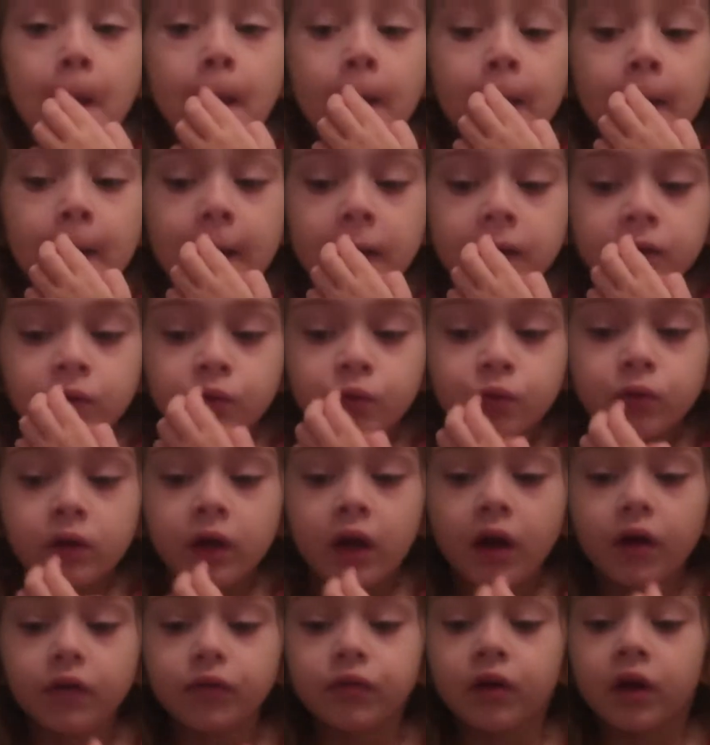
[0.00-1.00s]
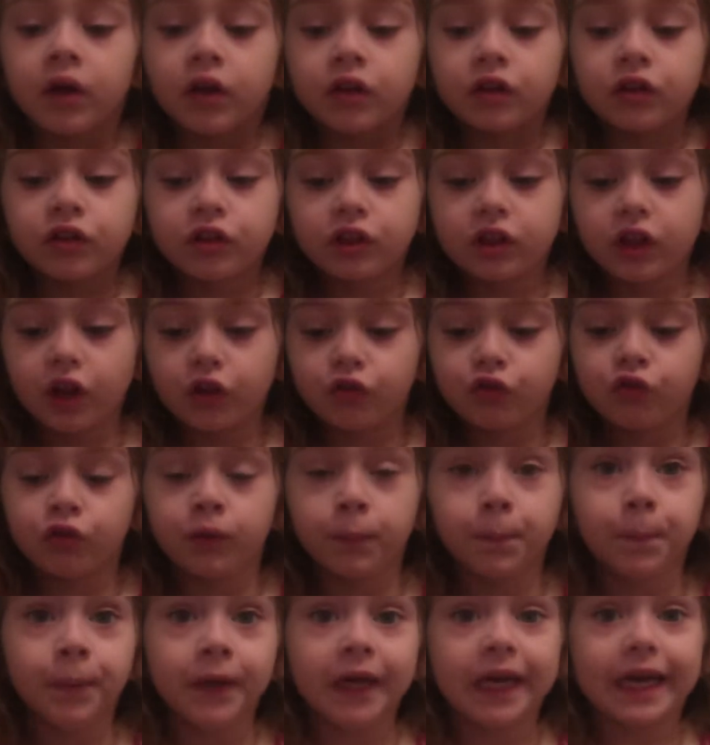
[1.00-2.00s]
Guys, we have such a
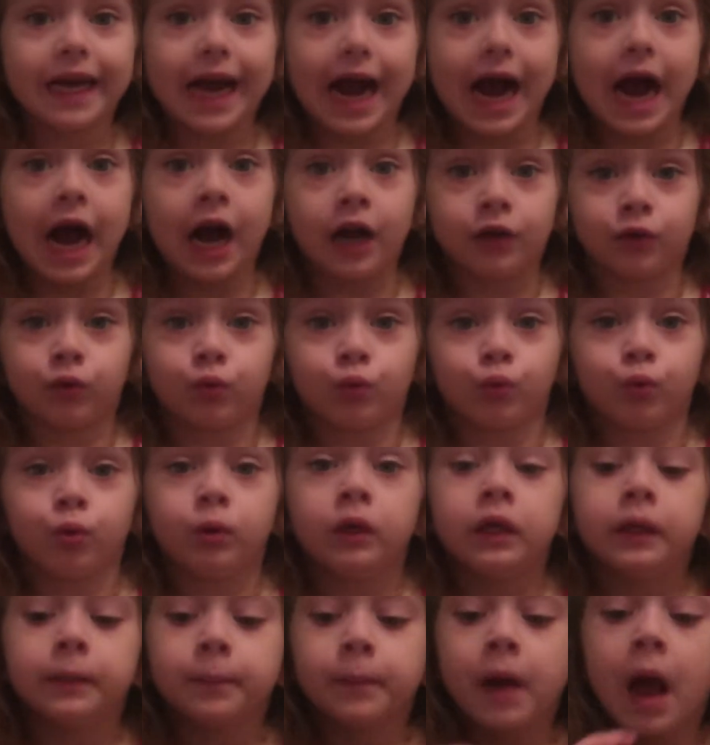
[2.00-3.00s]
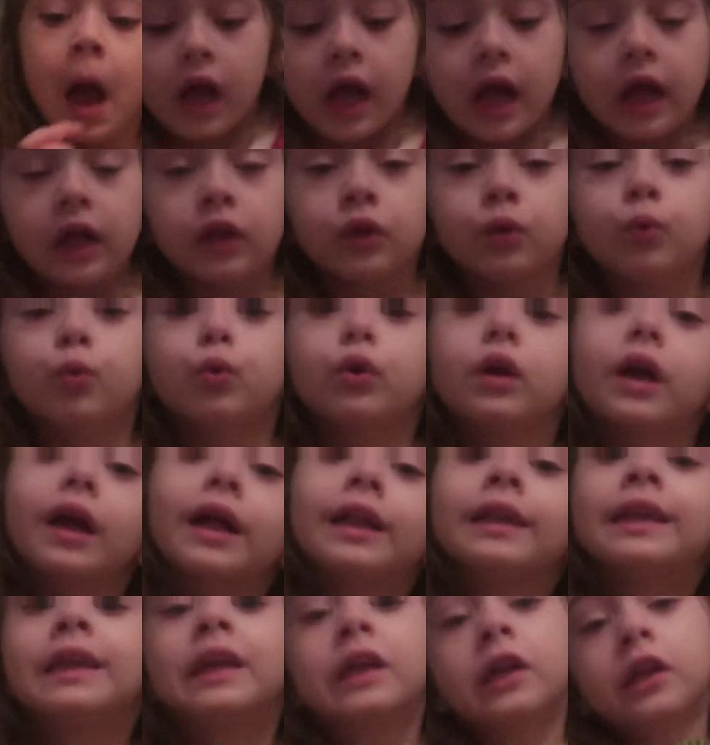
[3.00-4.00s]
big ice cream. And you
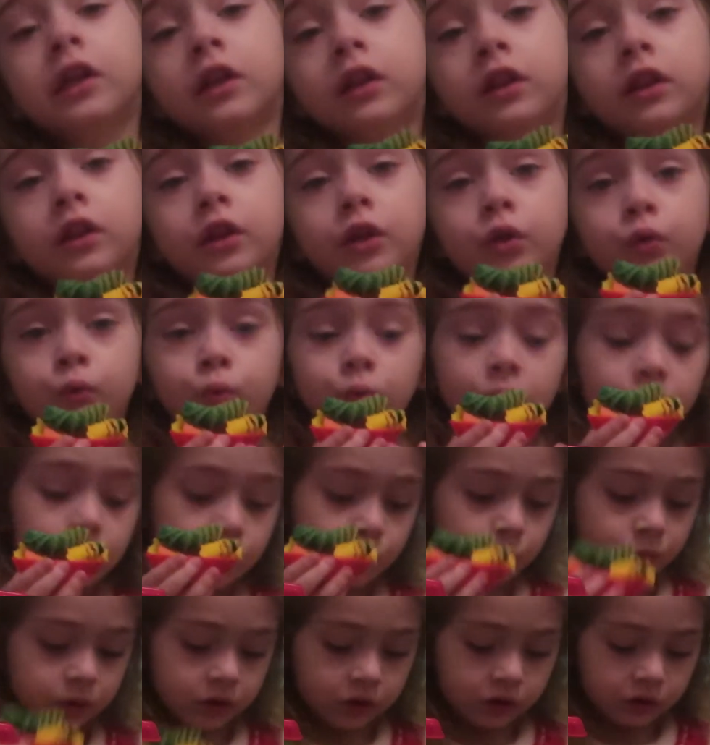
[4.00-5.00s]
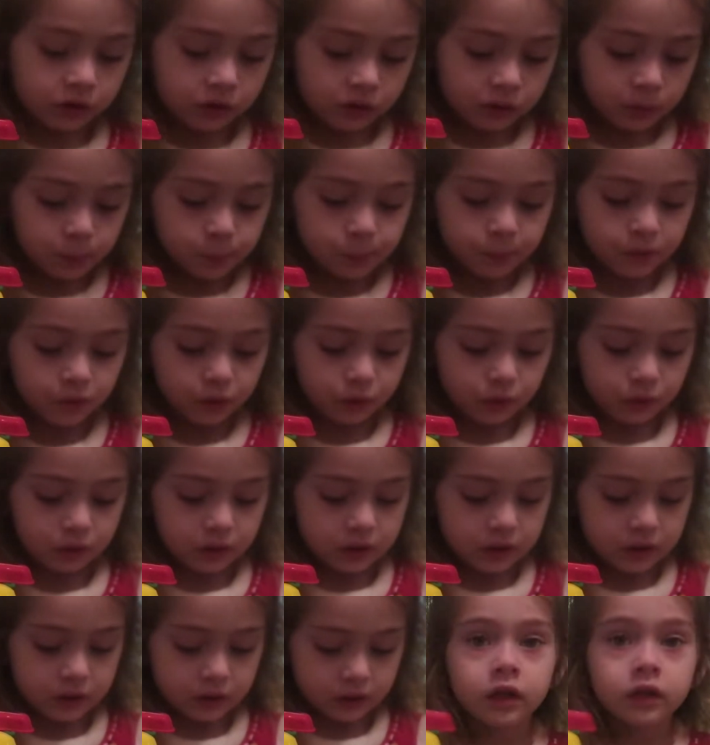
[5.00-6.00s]
can eat this one with spoon.
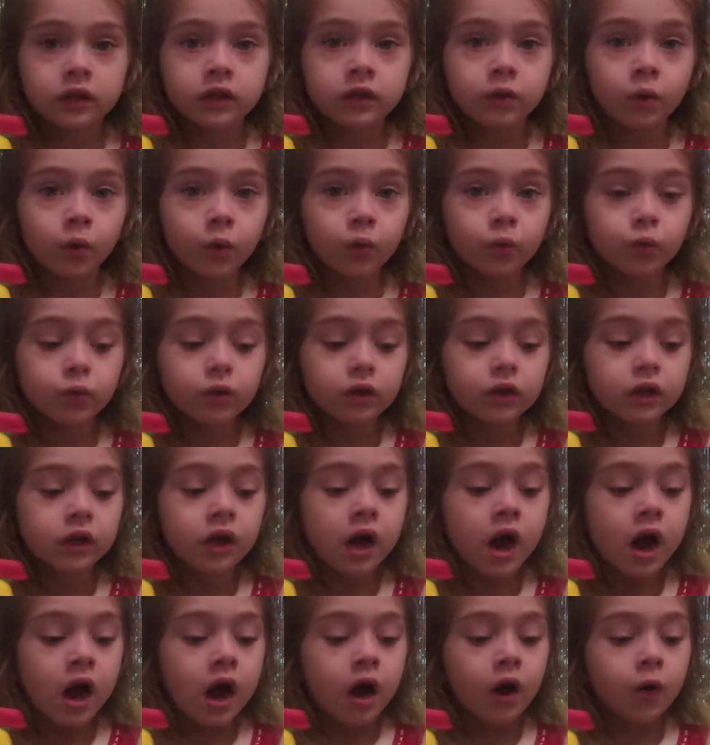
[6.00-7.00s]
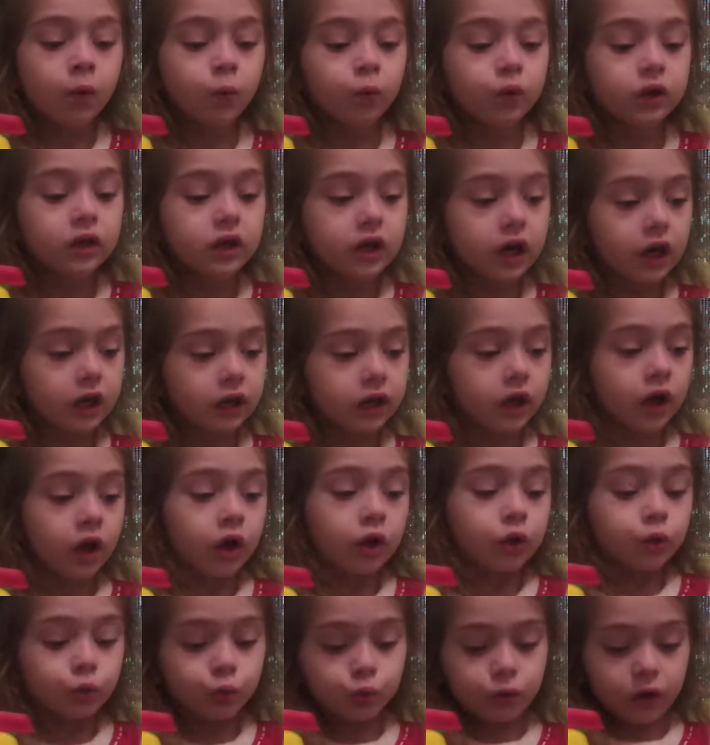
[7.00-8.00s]
Now we got
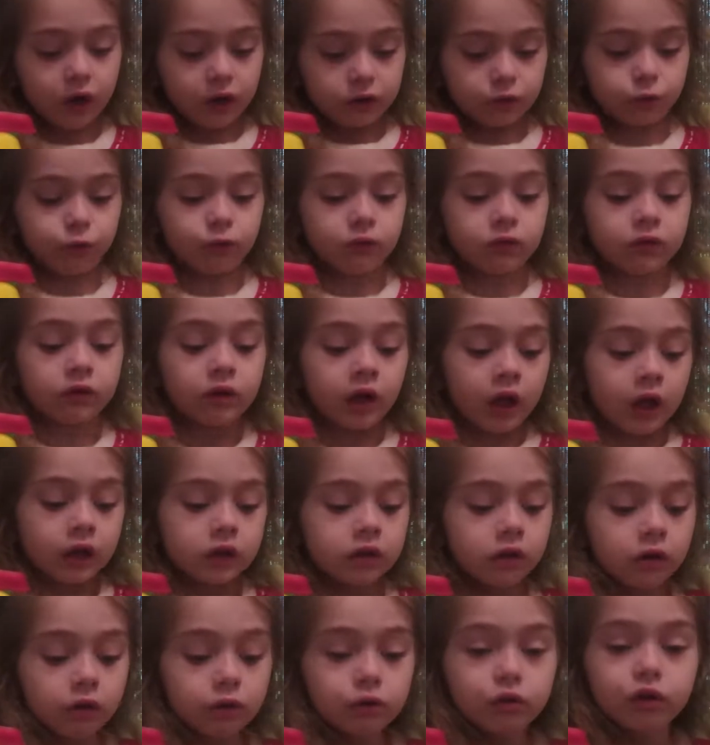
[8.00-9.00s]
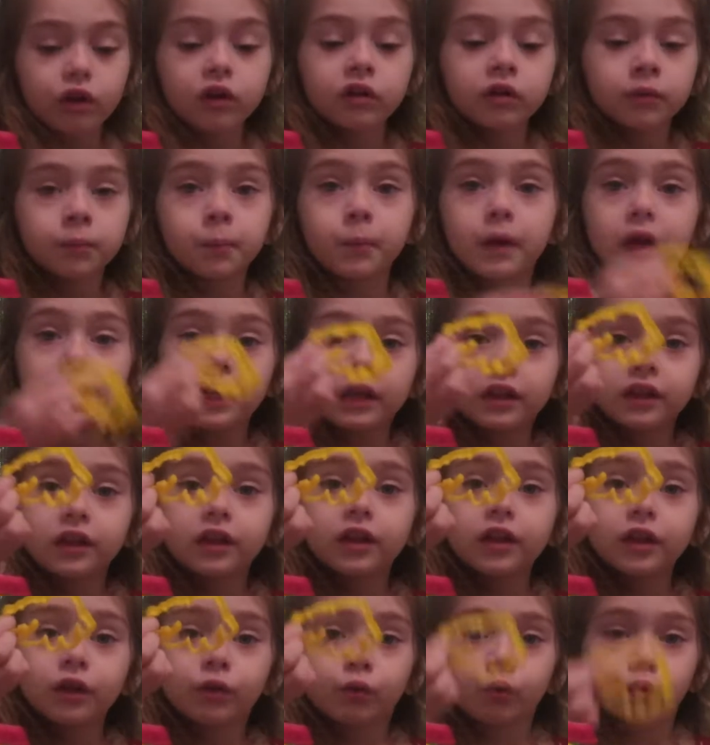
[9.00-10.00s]
2 ice creams. Now let's make
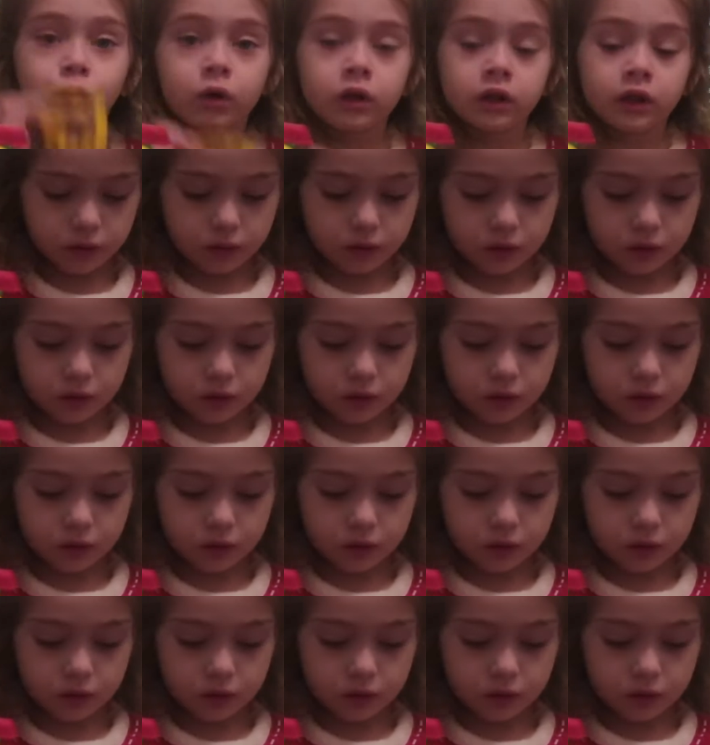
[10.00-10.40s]
this one.